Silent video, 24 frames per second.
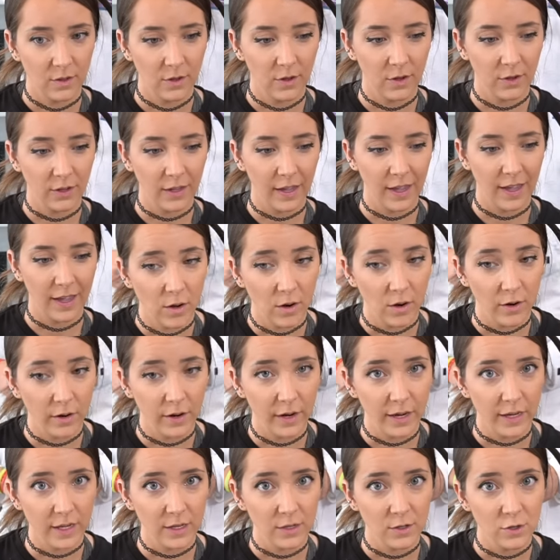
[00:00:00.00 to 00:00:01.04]
Okay, okay. That's all
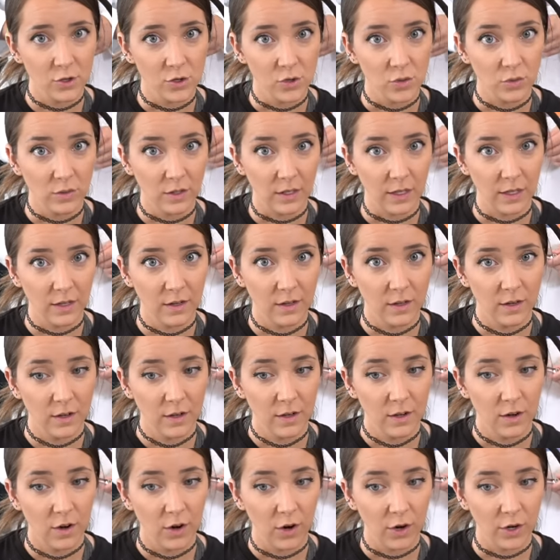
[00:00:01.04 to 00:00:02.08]
right, Julien,
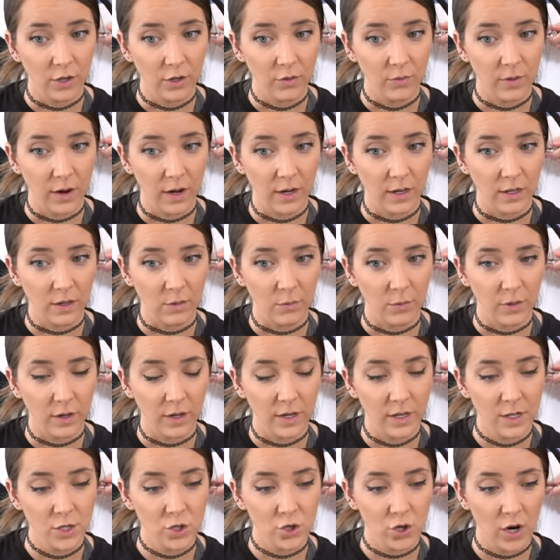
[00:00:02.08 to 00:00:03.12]
are you ready? We're
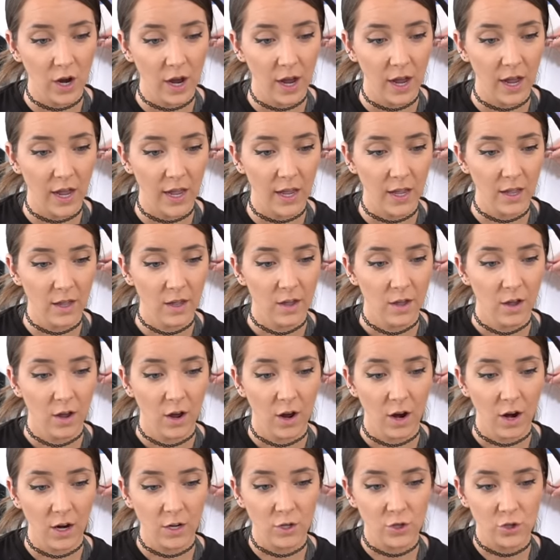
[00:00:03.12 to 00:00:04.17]
gonna try
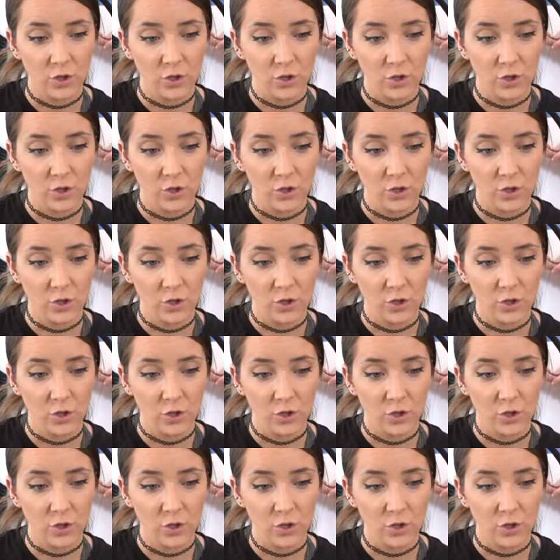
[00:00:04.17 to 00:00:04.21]
our